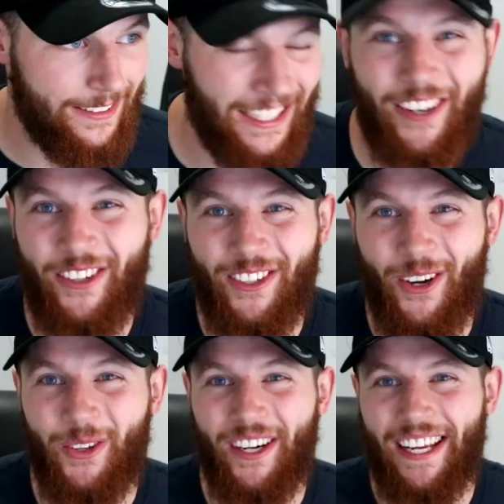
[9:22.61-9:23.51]
I don't
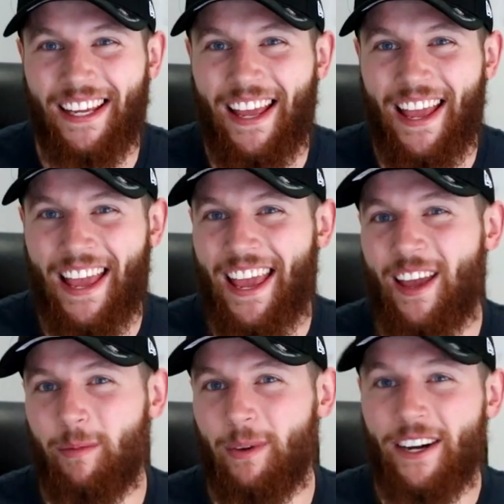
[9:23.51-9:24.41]
know that I
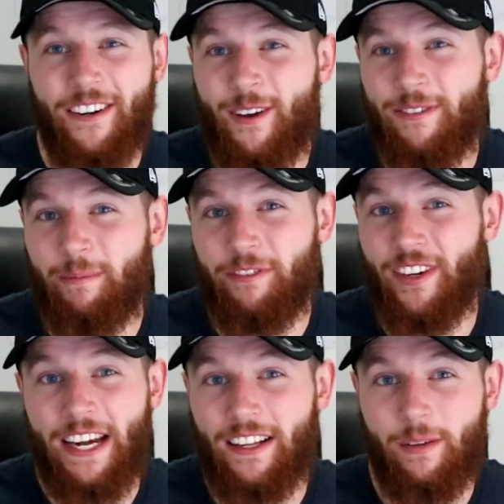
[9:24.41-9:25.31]
am. I don't know if I'm
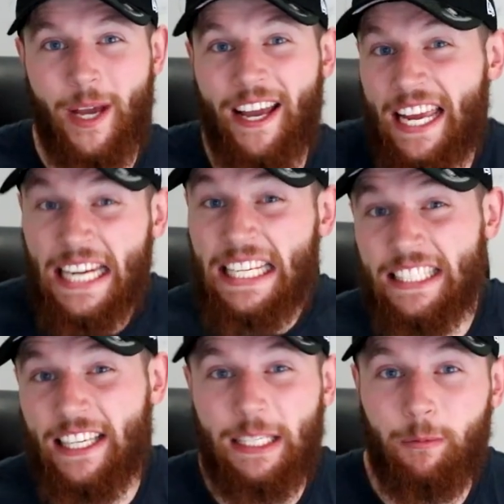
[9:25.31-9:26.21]
fanatical about any
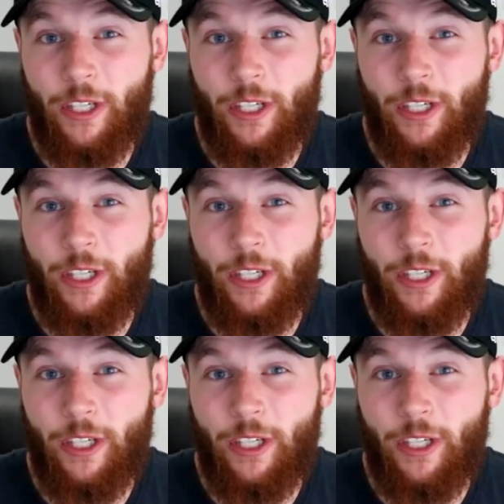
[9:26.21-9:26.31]
team,